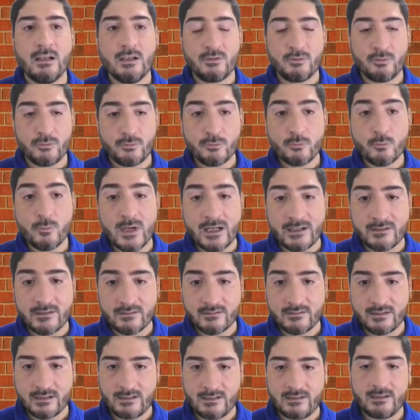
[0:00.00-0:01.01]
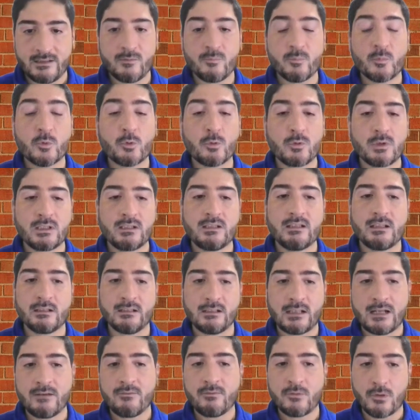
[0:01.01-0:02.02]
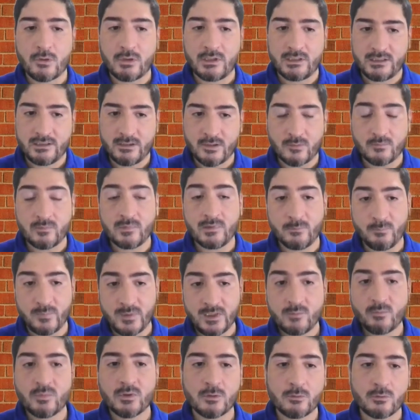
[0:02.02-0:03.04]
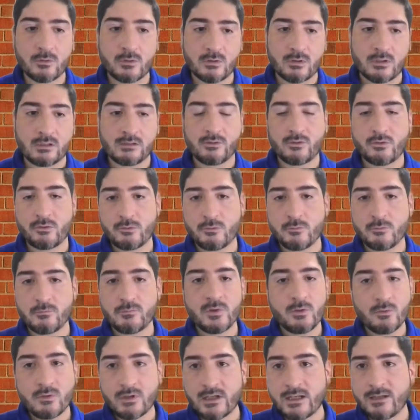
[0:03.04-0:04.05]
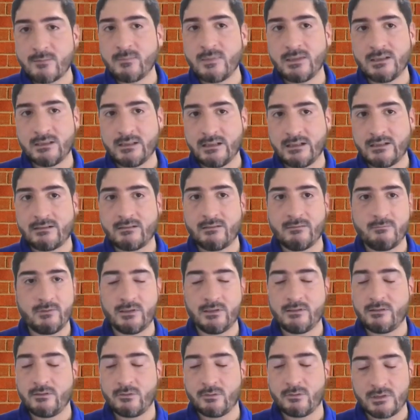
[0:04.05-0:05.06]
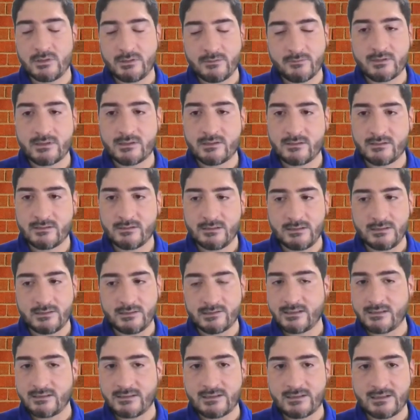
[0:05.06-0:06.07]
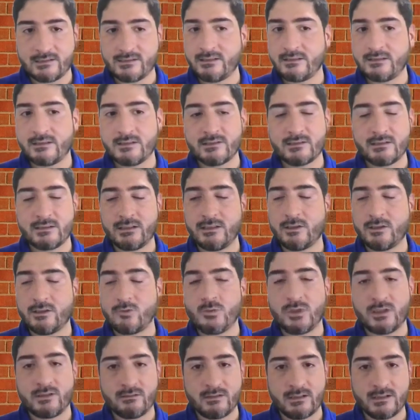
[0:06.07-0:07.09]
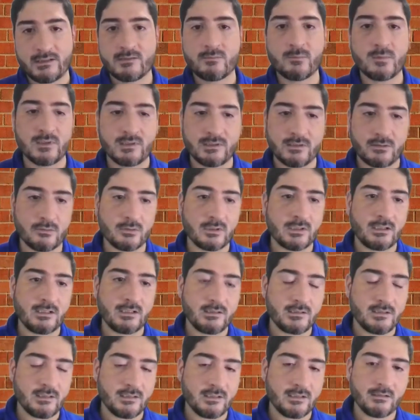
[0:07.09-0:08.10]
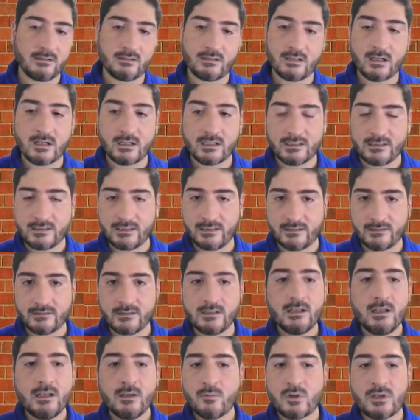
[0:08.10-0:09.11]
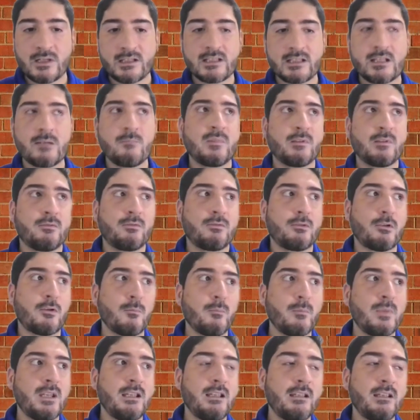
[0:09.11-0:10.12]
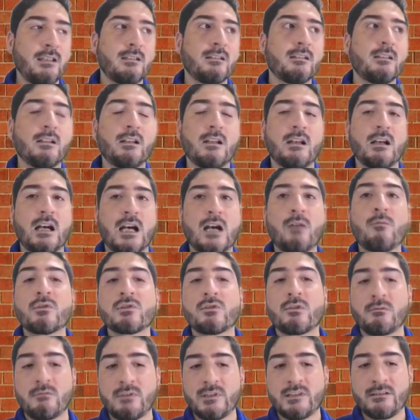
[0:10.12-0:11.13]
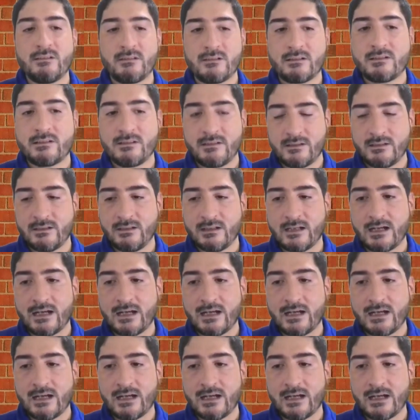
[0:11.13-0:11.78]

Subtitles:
to do better and improving the life quality of the people overall. So you can be there with your different skill set. It doesn't need to be a tradesperson or an engineer or an architect. For example, for me, I was always interested in